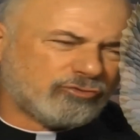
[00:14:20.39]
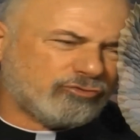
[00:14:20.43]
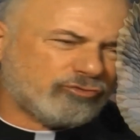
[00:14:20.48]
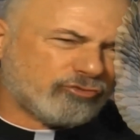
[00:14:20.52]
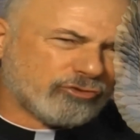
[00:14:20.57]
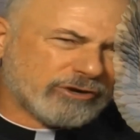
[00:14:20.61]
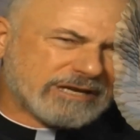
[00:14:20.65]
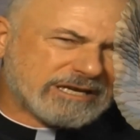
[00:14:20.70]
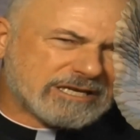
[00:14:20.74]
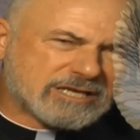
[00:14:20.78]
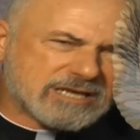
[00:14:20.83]

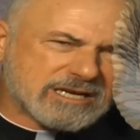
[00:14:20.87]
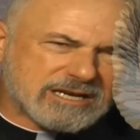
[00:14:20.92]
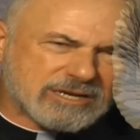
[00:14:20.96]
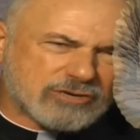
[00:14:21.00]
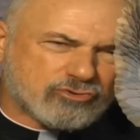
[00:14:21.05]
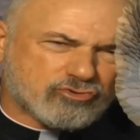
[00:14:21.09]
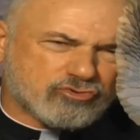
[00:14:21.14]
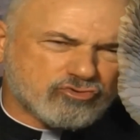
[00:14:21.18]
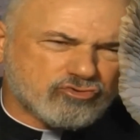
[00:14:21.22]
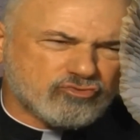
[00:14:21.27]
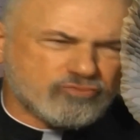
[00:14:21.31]

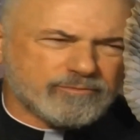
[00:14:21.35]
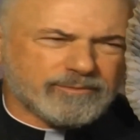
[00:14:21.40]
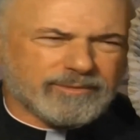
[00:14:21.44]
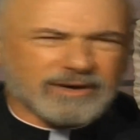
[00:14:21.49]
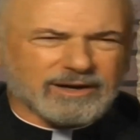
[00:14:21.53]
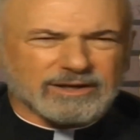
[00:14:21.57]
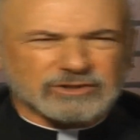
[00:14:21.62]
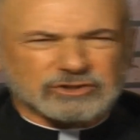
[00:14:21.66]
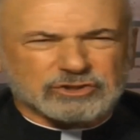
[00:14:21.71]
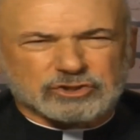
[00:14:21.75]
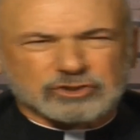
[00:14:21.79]
drinking too
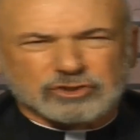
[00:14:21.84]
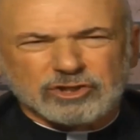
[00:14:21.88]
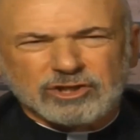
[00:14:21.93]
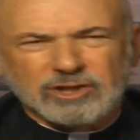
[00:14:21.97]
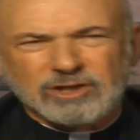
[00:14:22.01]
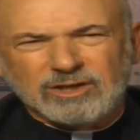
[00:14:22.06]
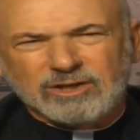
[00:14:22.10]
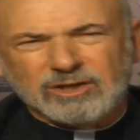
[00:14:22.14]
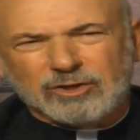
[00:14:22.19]
much,